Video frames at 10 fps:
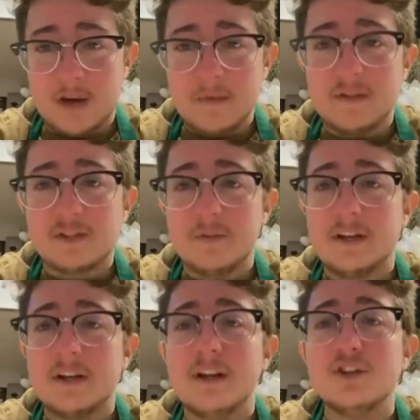come in this
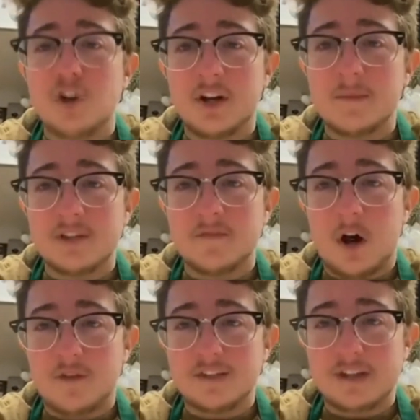weekend, and he took himself
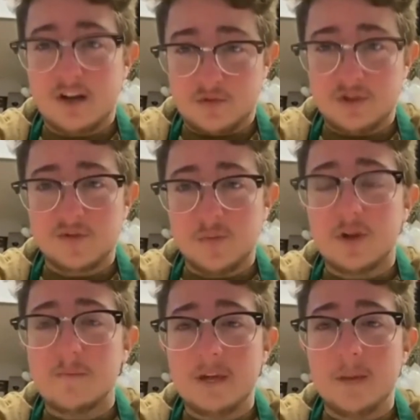off the schedule, so he
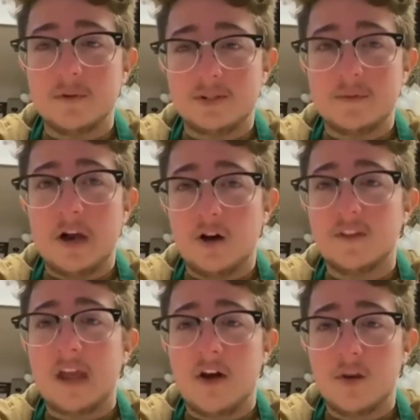wouldn't be able to be held
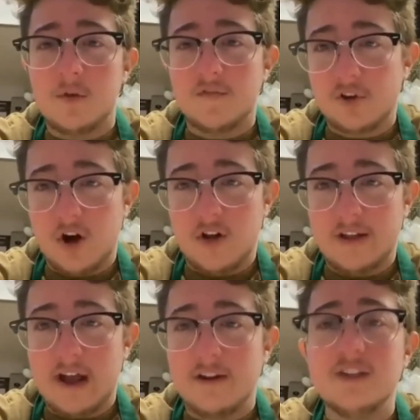accountable for calling out.